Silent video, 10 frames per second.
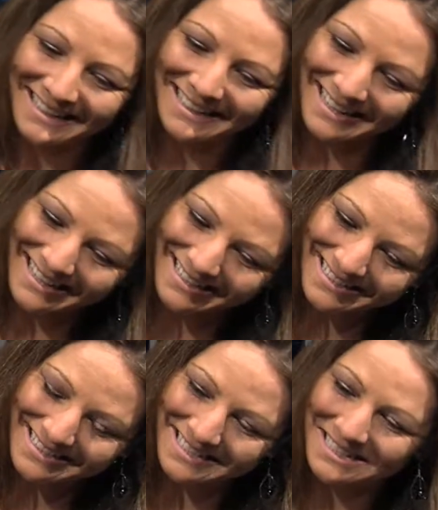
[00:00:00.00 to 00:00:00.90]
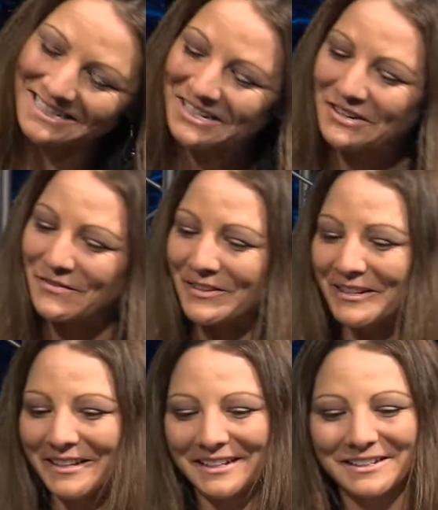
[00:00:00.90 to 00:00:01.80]
Yeah, it's a good
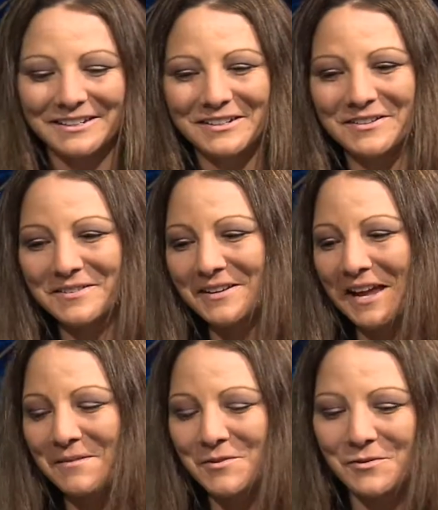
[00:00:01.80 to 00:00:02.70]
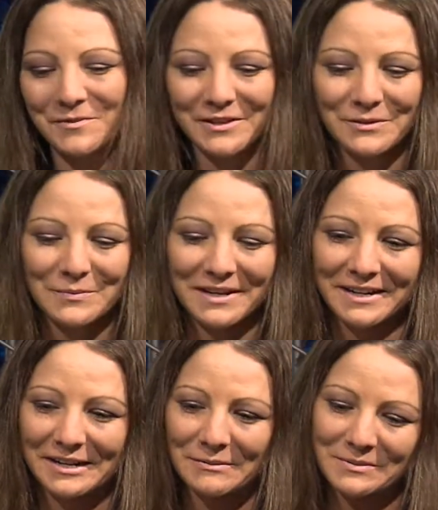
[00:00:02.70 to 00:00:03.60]
feeling, you know. Came home a little beat
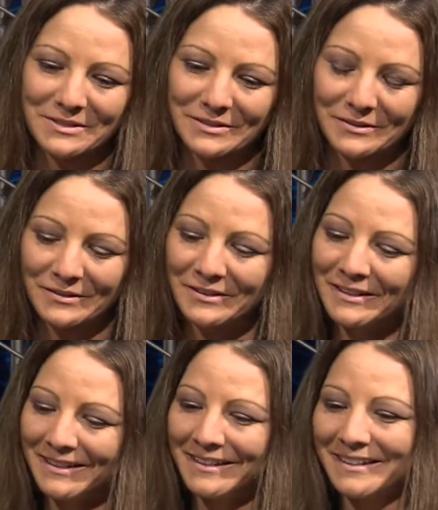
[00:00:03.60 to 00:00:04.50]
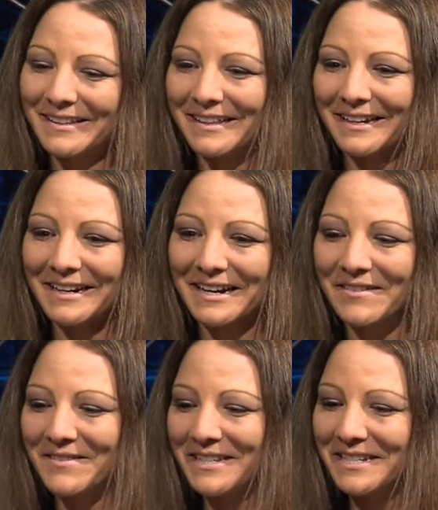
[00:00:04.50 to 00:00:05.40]
up, so glad I
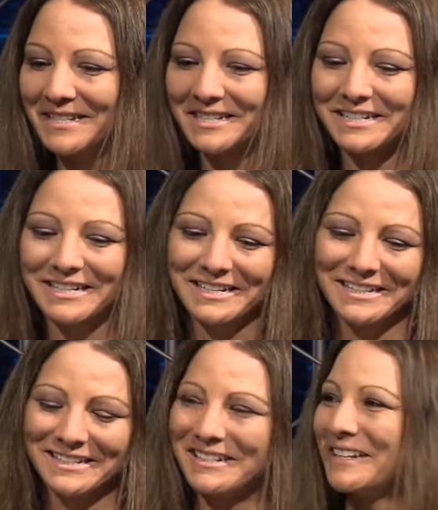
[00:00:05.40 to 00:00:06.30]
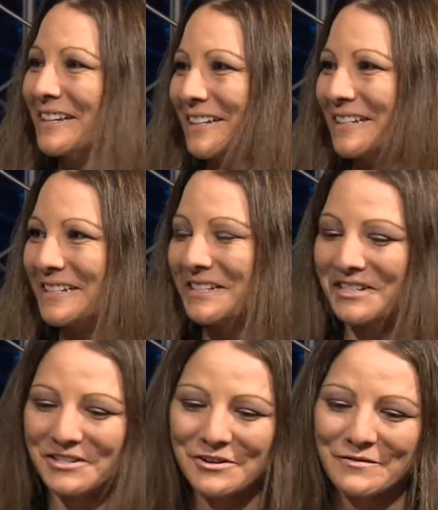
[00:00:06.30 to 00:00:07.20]
have this to
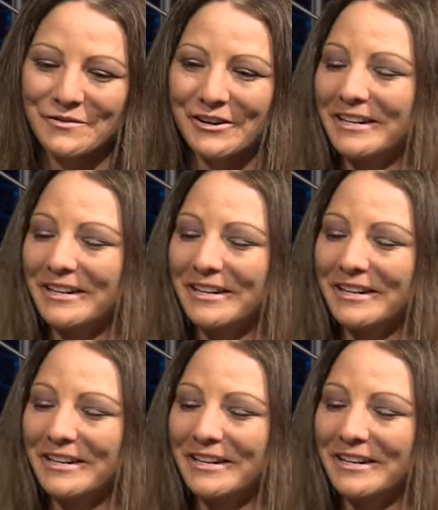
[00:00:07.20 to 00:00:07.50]
show for it.